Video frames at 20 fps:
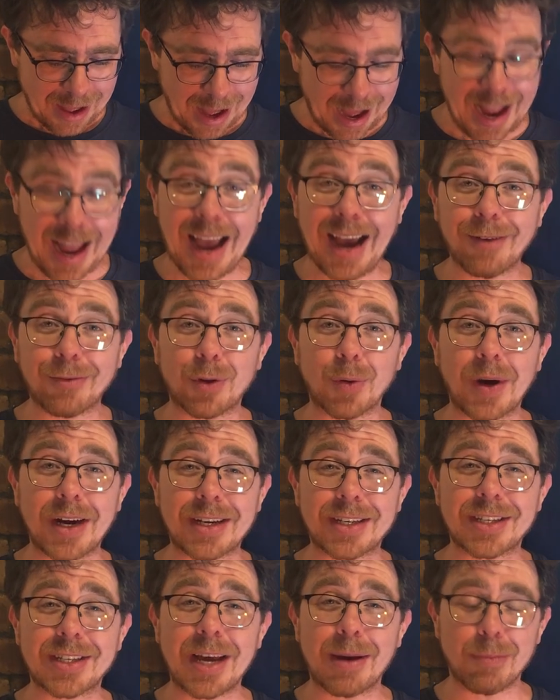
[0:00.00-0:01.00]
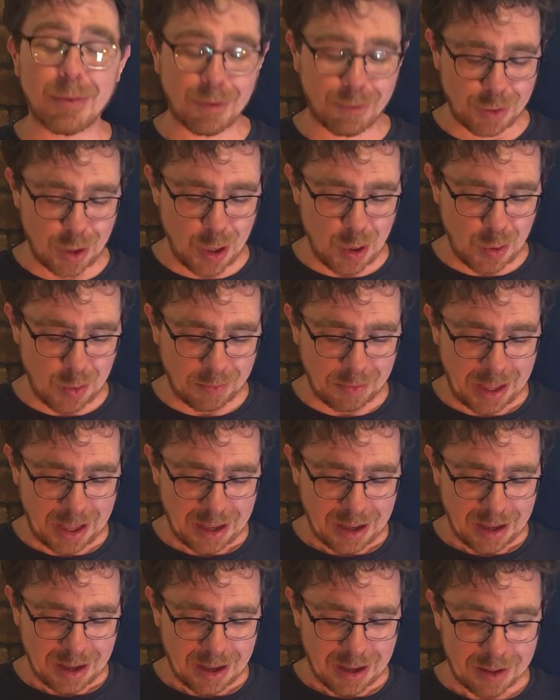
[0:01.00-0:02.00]
I have to accept the view
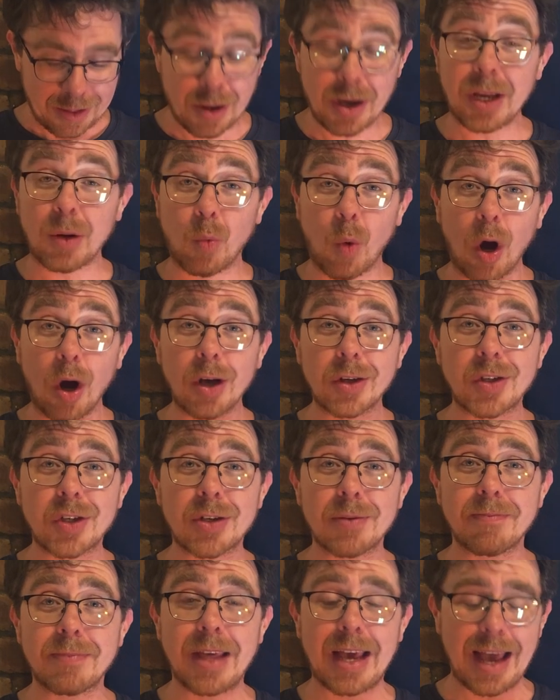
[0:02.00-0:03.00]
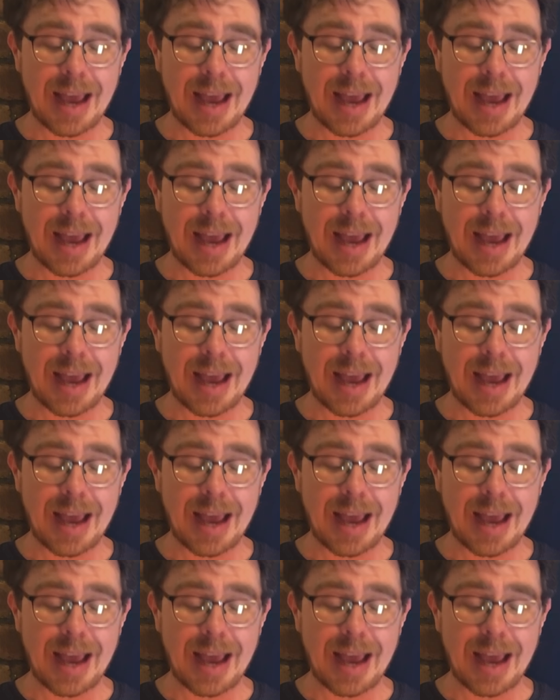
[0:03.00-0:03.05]
that he was